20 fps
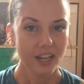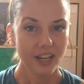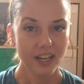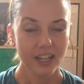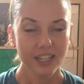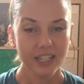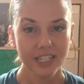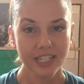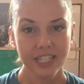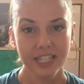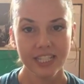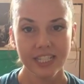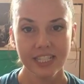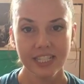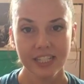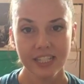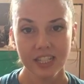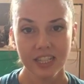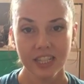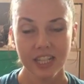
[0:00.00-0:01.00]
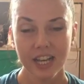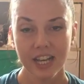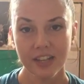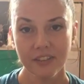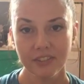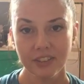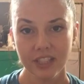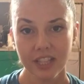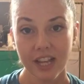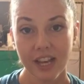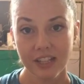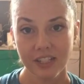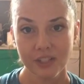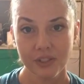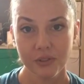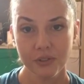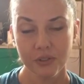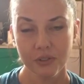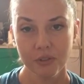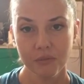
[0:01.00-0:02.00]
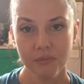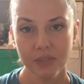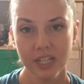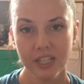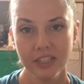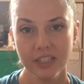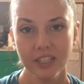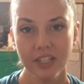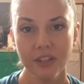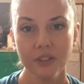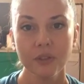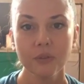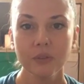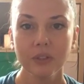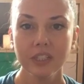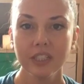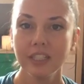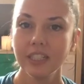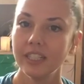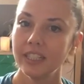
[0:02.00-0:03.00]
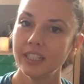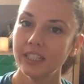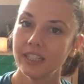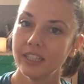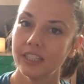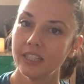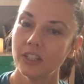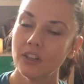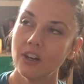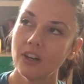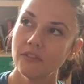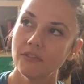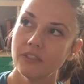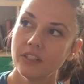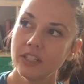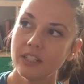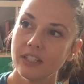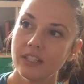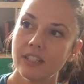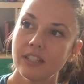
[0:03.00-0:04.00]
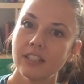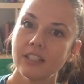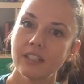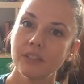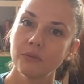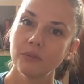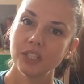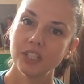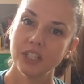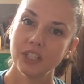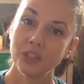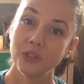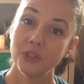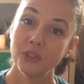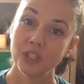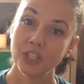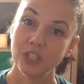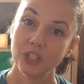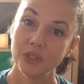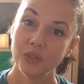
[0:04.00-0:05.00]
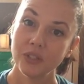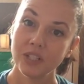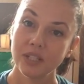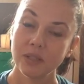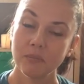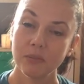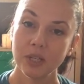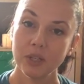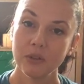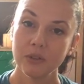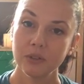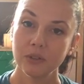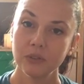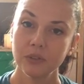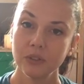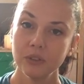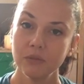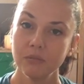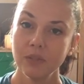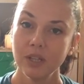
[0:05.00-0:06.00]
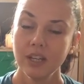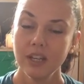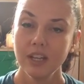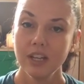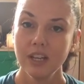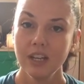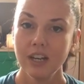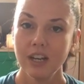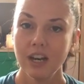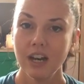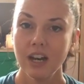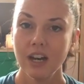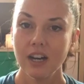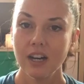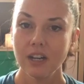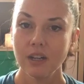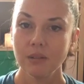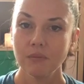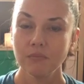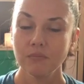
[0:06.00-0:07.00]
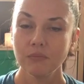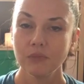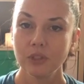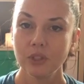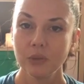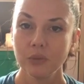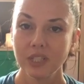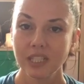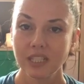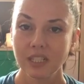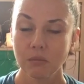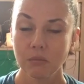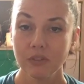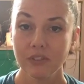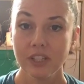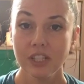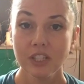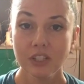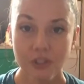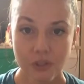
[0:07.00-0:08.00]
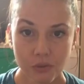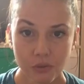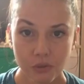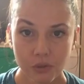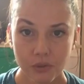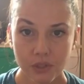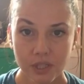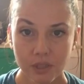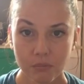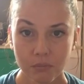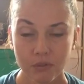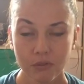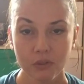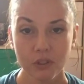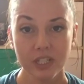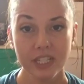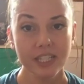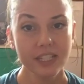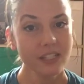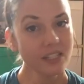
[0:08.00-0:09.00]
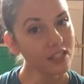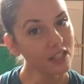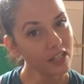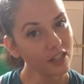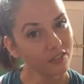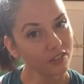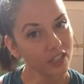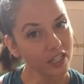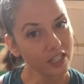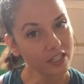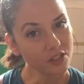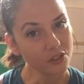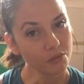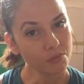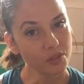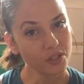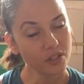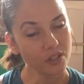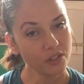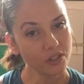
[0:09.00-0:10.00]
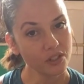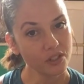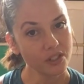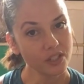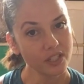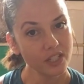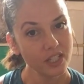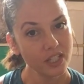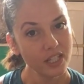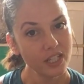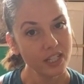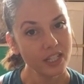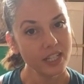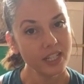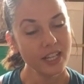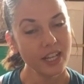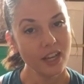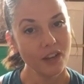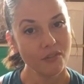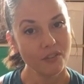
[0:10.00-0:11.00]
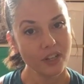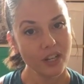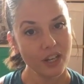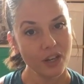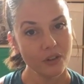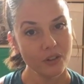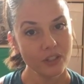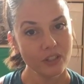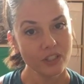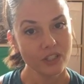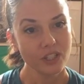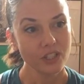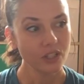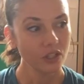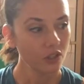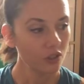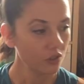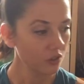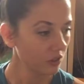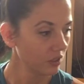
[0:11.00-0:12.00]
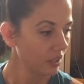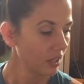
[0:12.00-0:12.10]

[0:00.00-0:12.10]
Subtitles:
in his live classroom, and the other one in the office, which I usually use as my yoga room, doing some of his schoolwork before his live classroom starts in half an hour. So